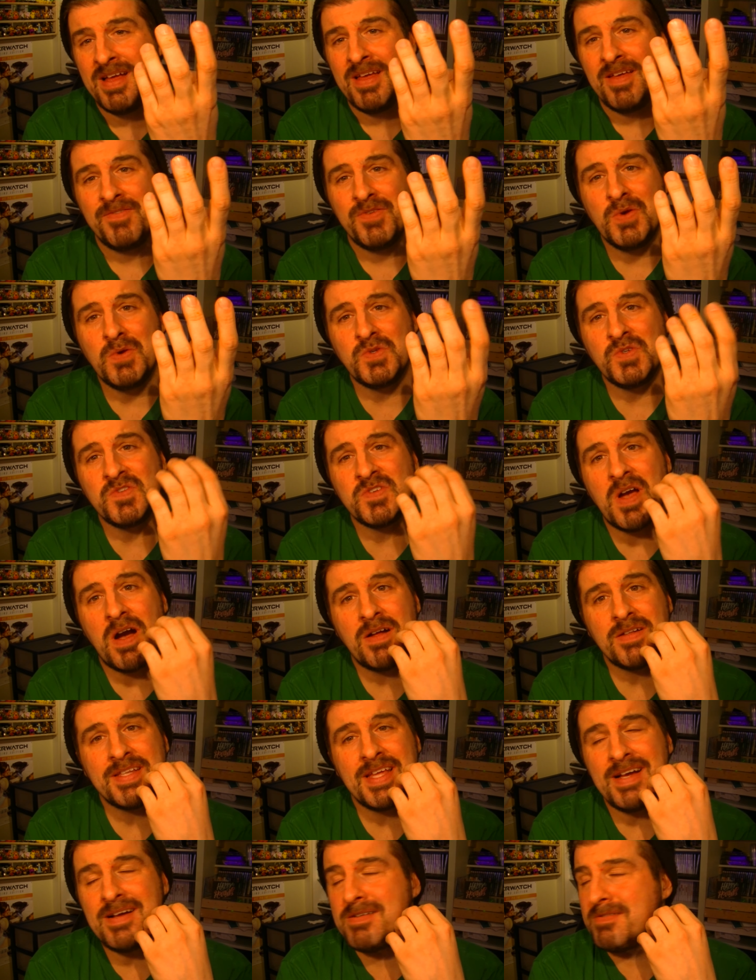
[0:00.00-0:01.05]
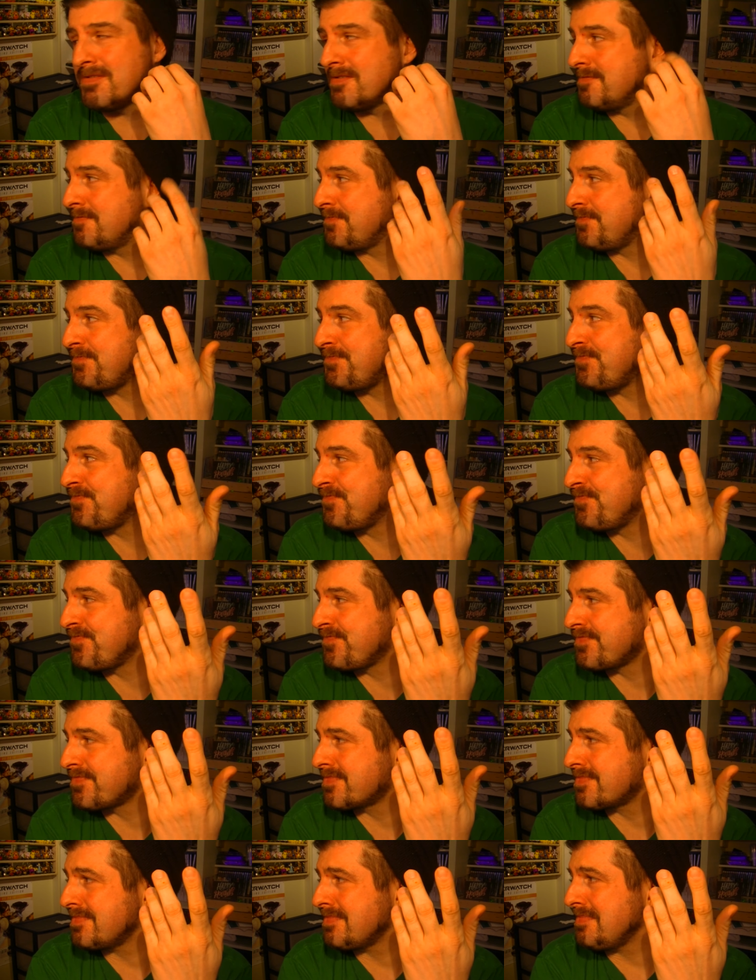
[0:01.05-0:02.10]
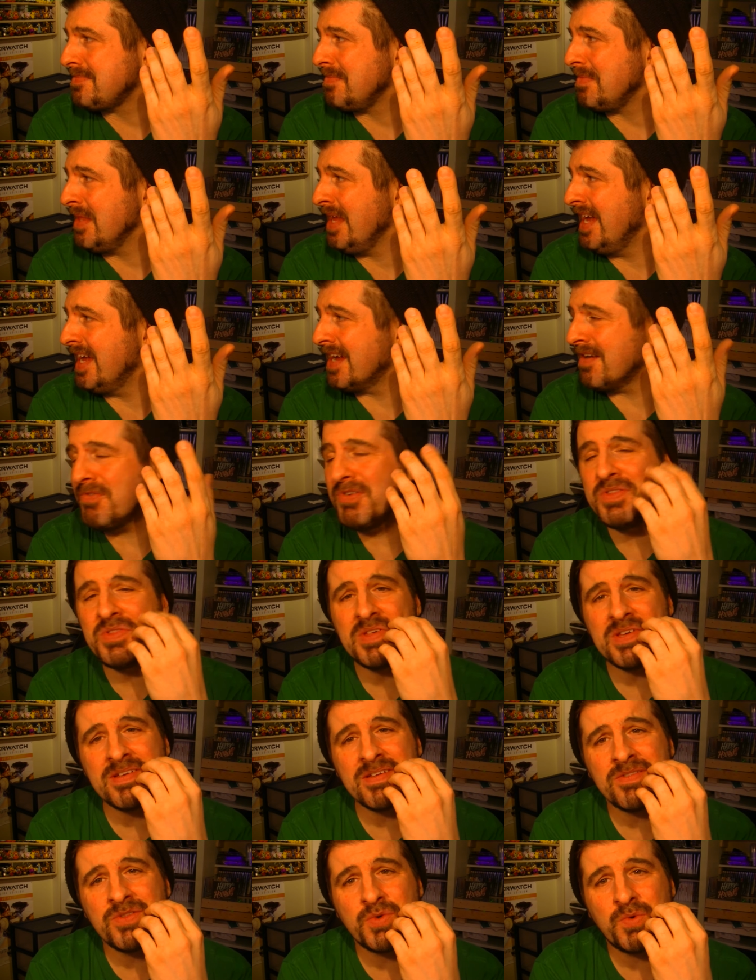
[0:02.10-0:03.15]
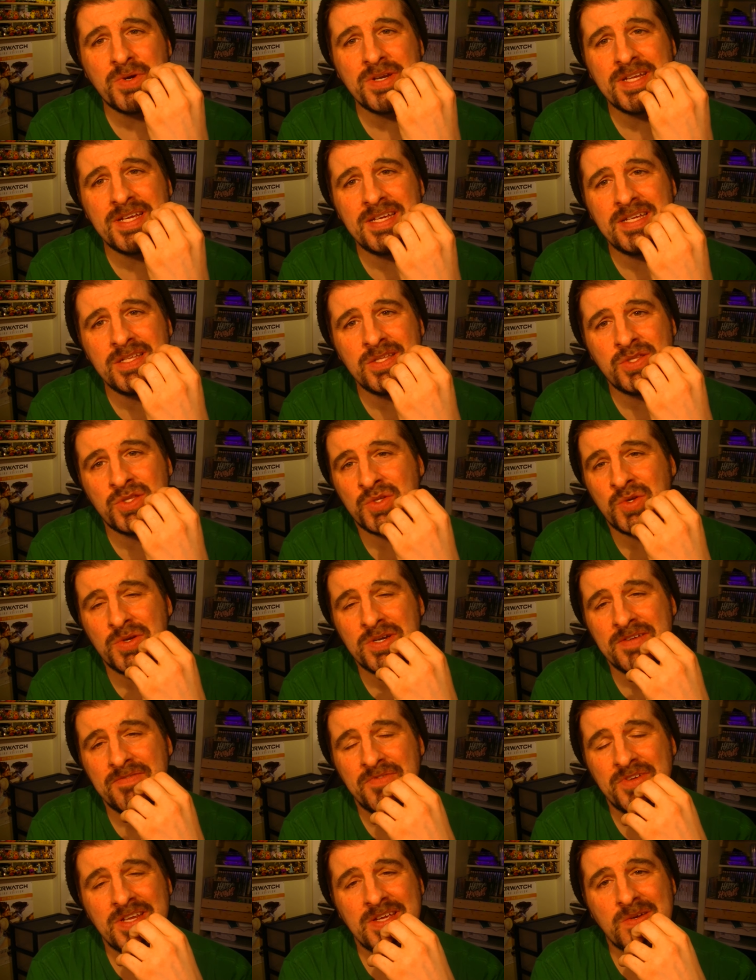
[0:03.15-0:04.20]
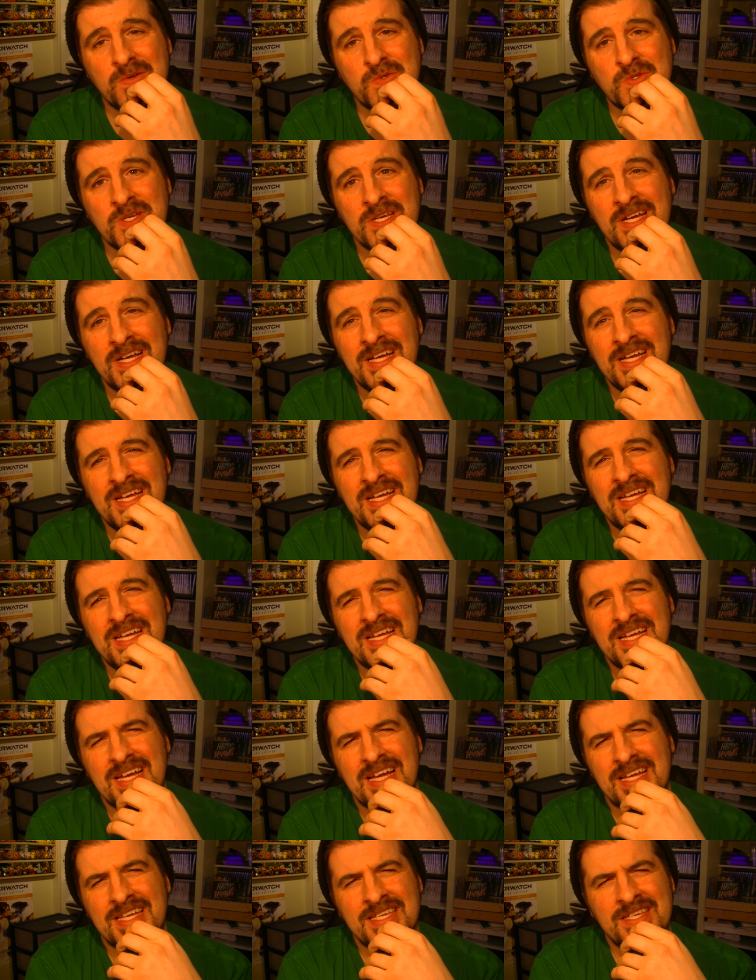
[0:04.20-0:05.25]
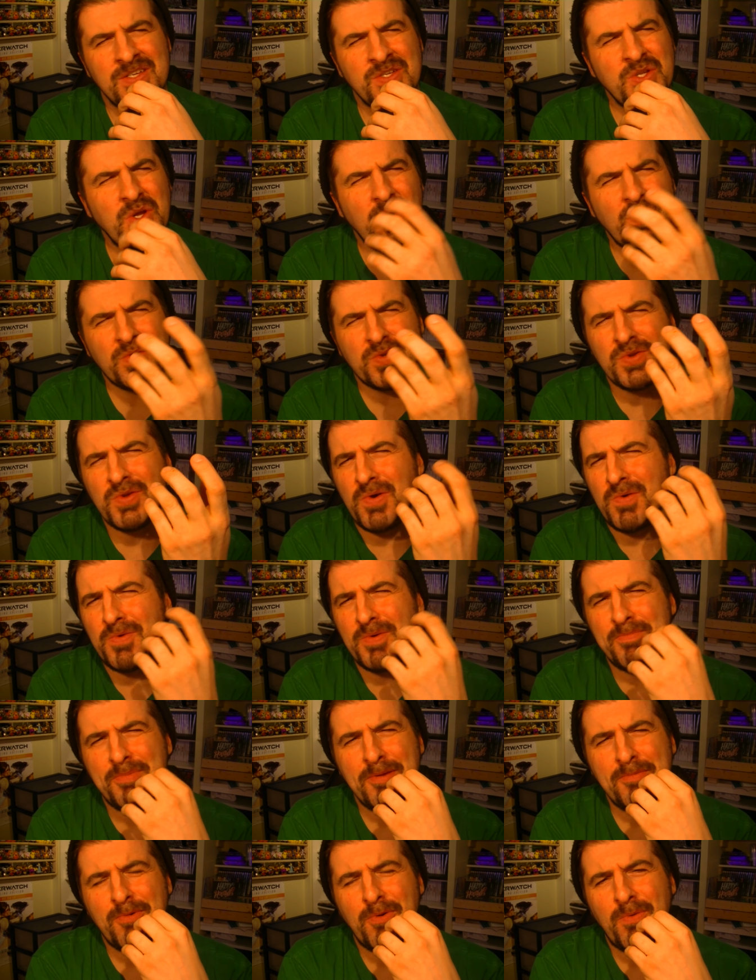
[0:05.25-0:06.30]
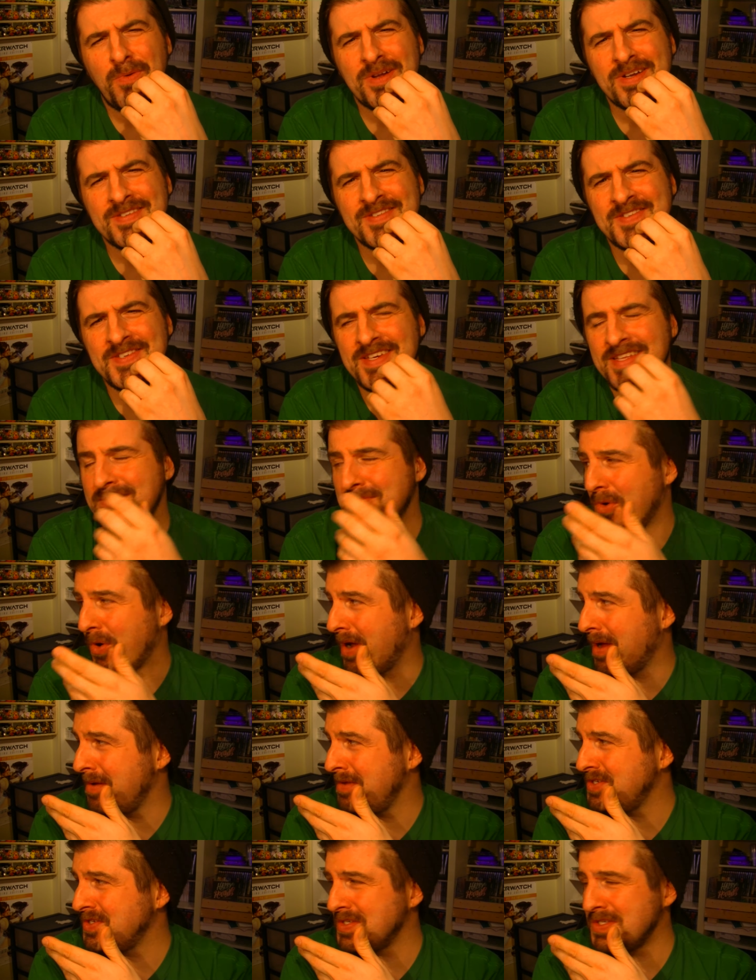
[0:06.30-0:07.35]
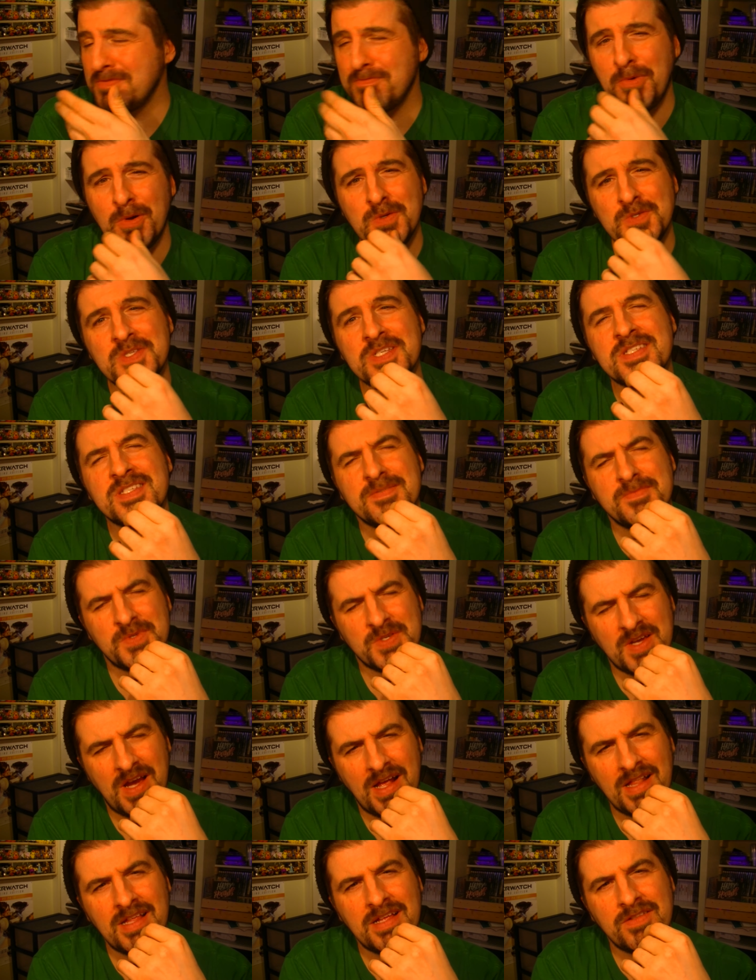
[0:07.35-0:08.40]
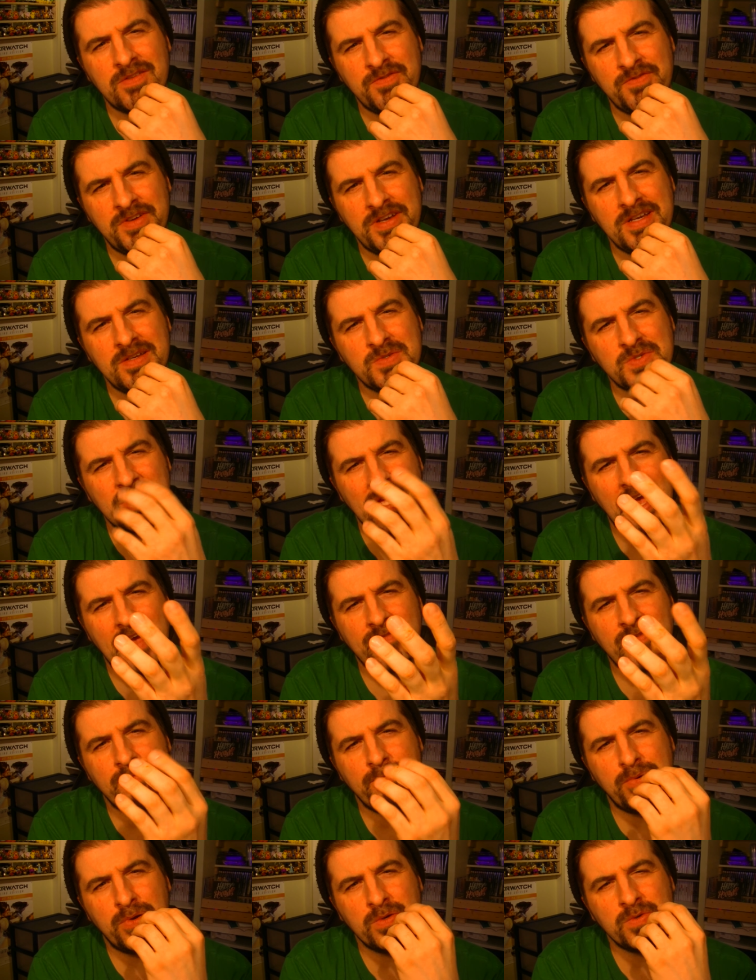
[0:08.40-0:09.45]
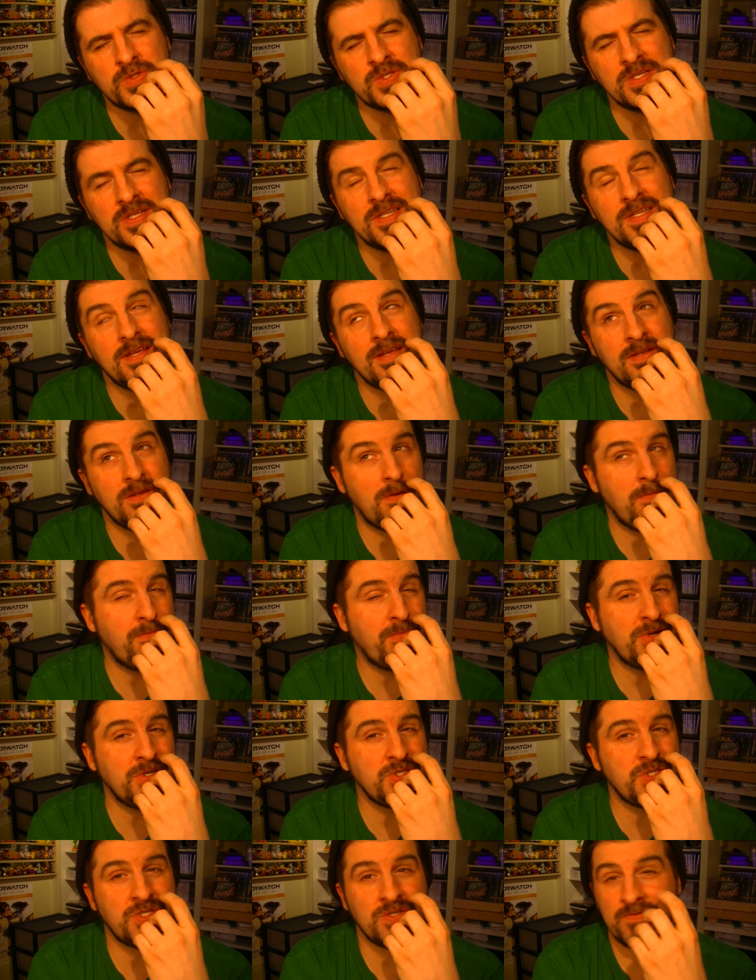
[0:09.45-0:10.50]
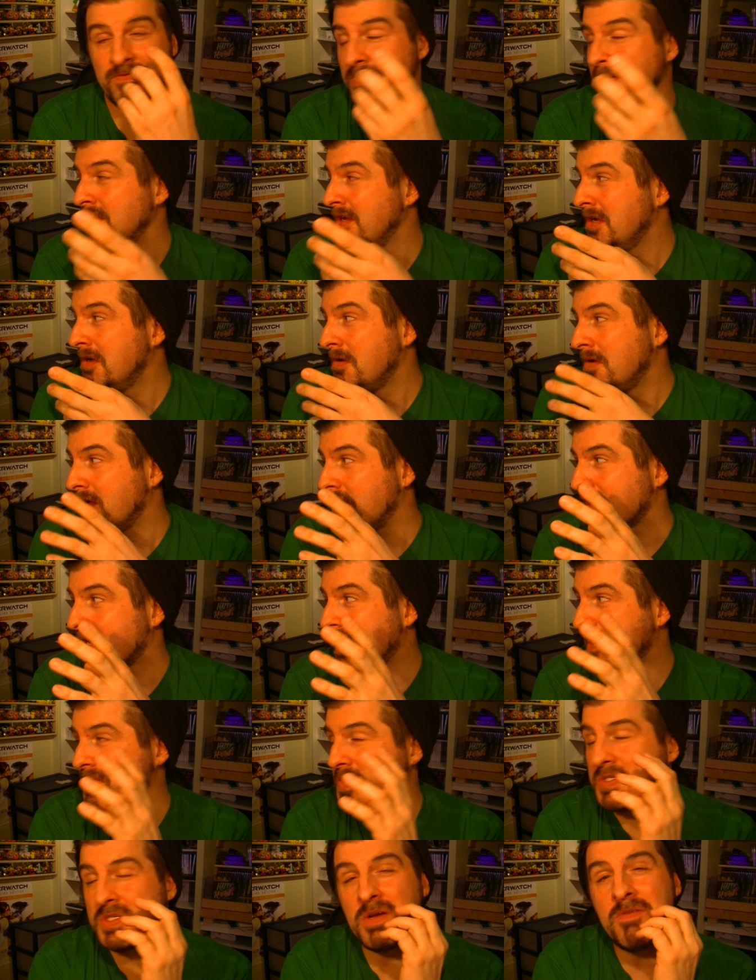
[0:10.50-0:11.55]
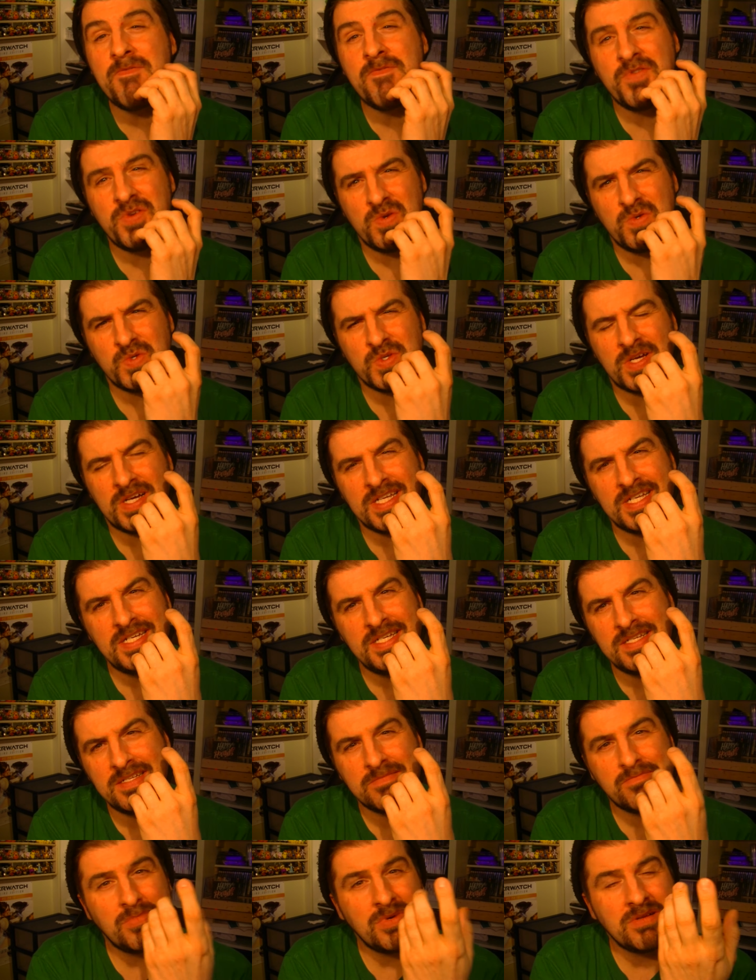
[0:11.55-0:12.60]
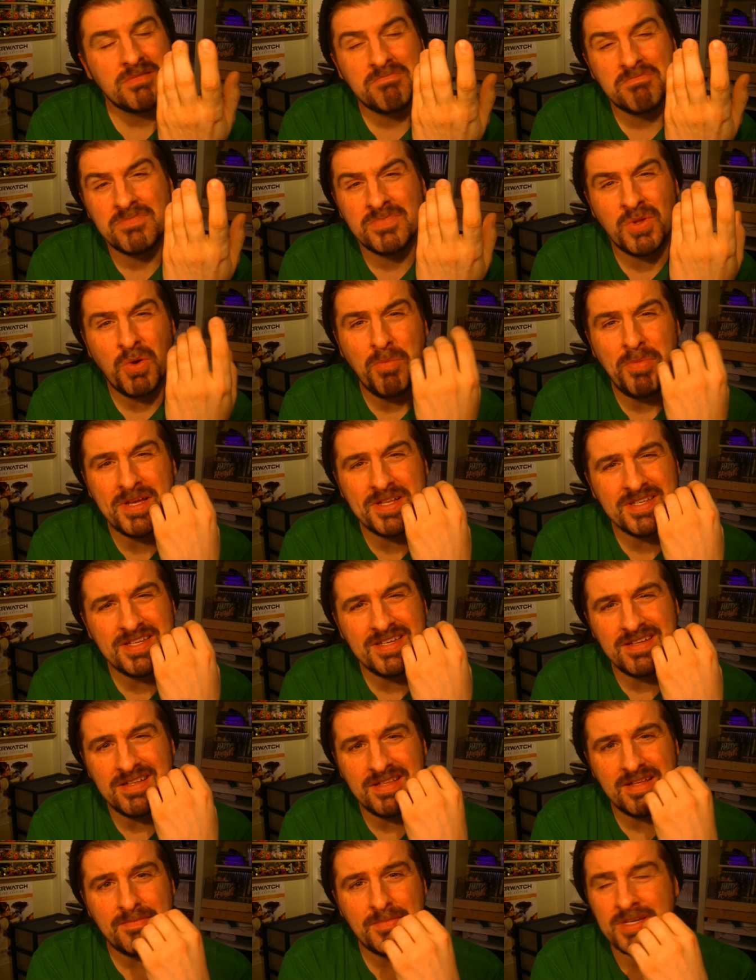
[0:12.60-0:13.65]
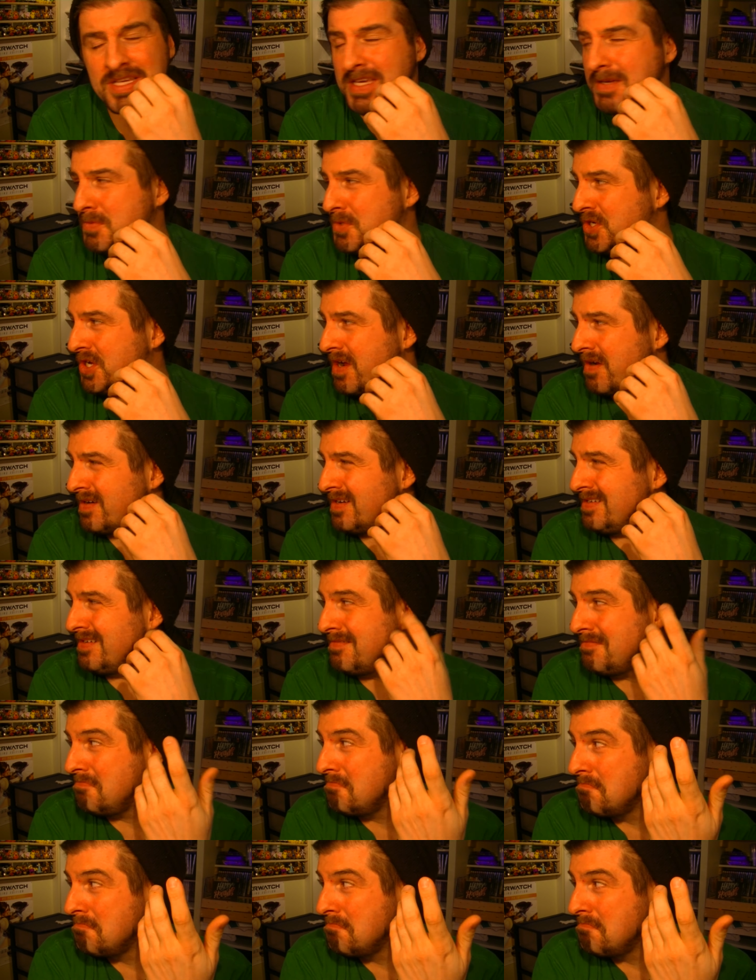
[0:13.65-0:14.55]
Views has gone down. Everything, 20, 30 videos you don't know what people want to see anymore. I just posted some Skylander videos I haven't posted and a bunch of, got some views on it, but no big deal. I'm going to keep sharing.